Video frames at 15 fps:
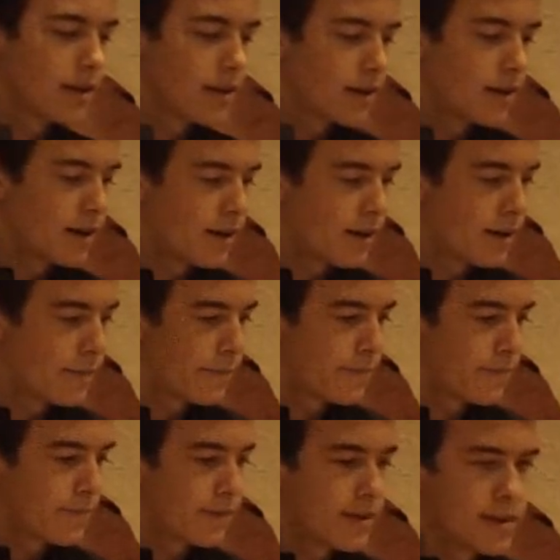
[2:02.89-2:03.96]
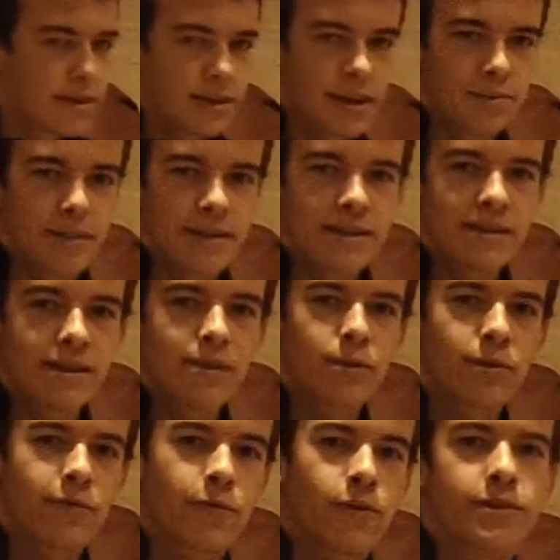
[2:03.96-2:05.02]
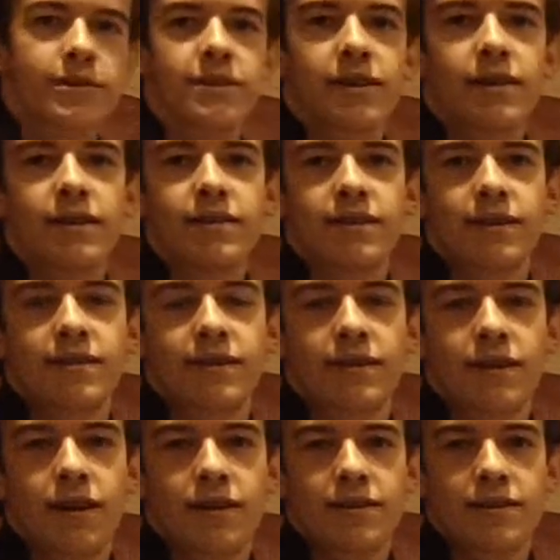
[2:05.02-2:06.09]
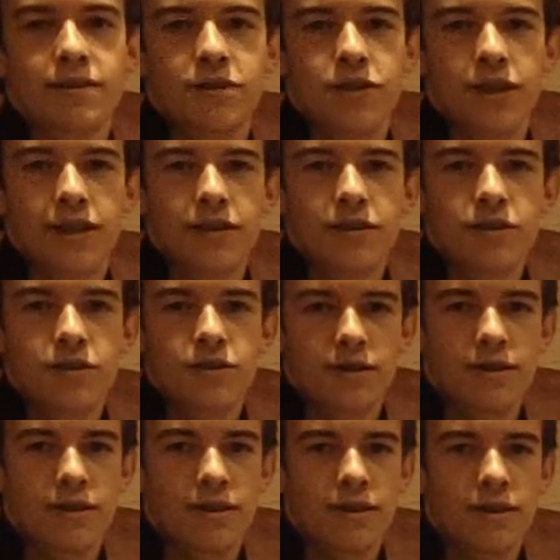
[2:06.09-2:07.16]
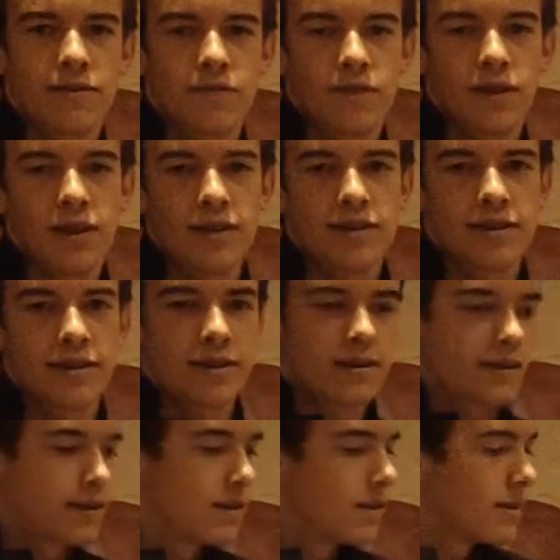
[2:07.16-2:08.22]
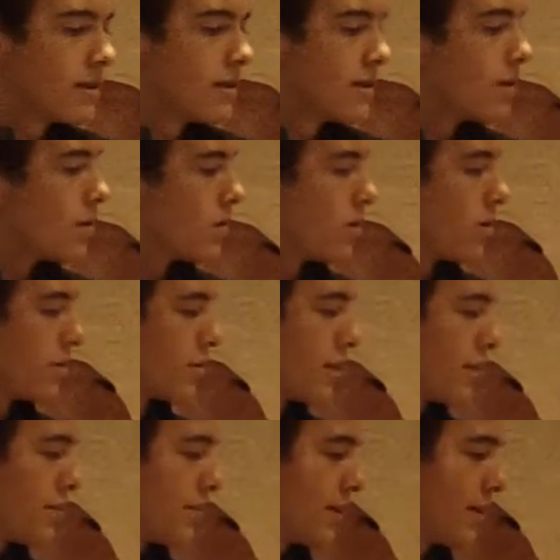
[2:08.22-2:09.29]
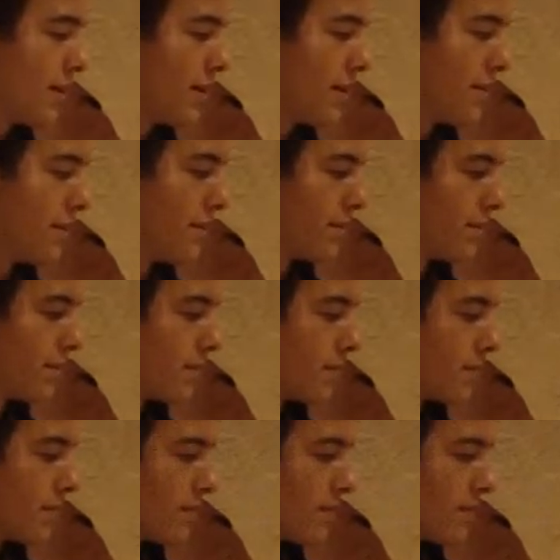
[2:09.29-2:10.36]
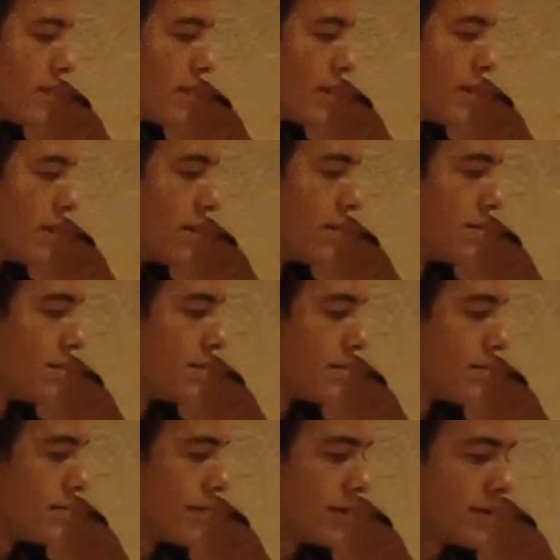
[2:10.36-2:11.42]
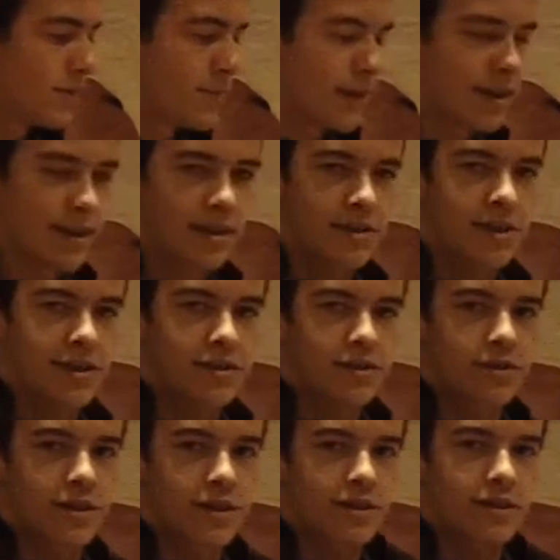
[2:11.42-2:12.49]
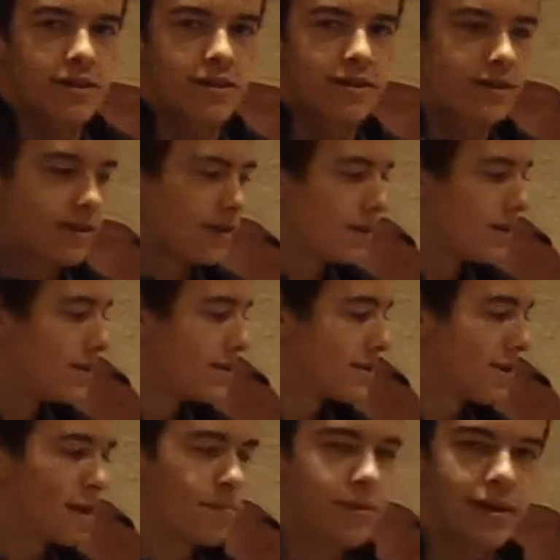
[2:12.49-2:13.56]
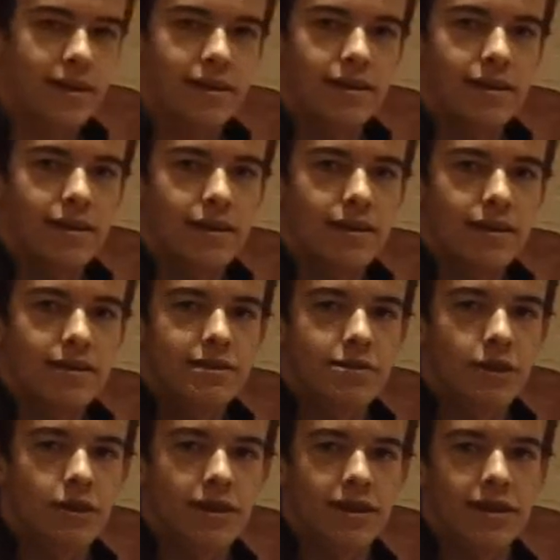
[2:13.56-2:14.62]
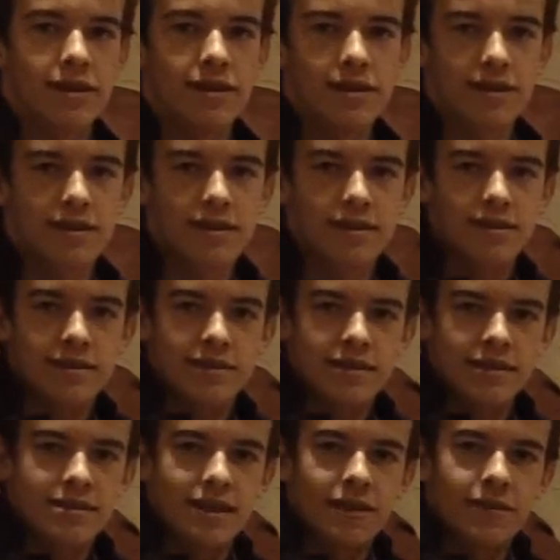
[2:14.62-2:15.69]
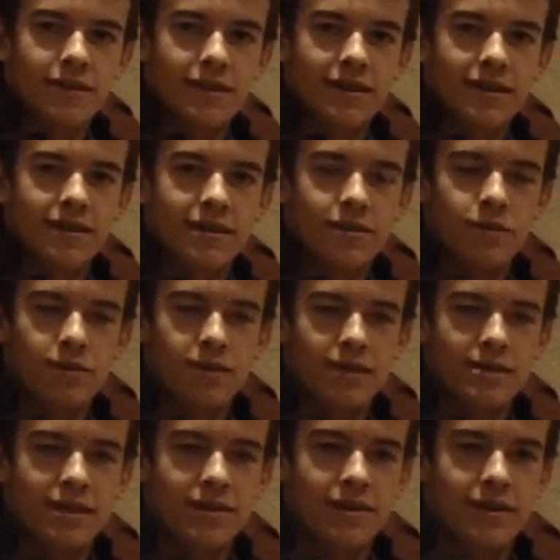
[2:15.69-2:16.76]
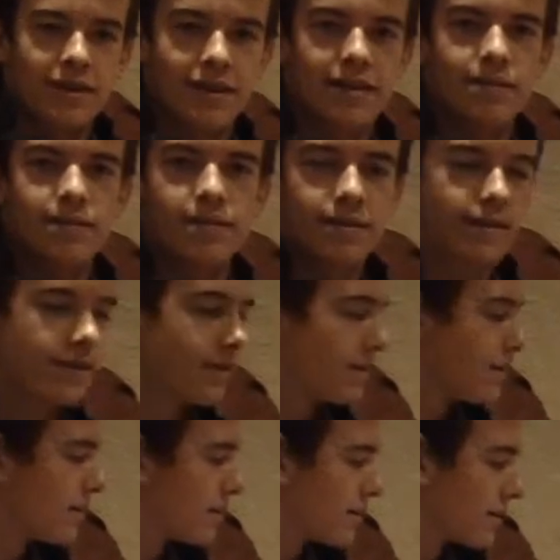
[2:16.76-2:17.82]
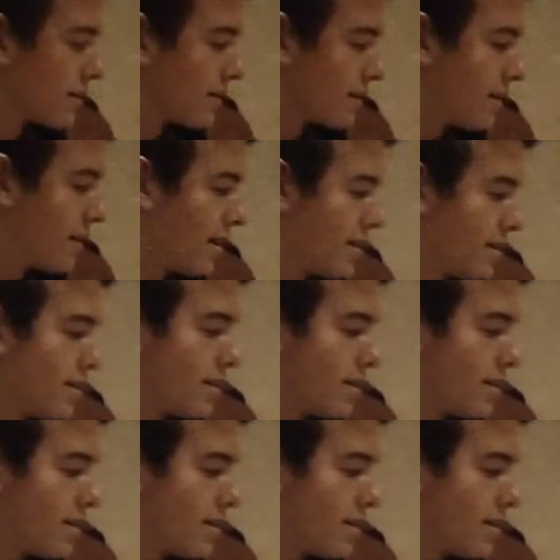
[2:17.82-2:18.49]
Um, and basically what force does is it causes a change in velocity, whether that be, um, you know, uh, making it change direction, stopping it, starting it, decelerating or accelerating it. Yeah.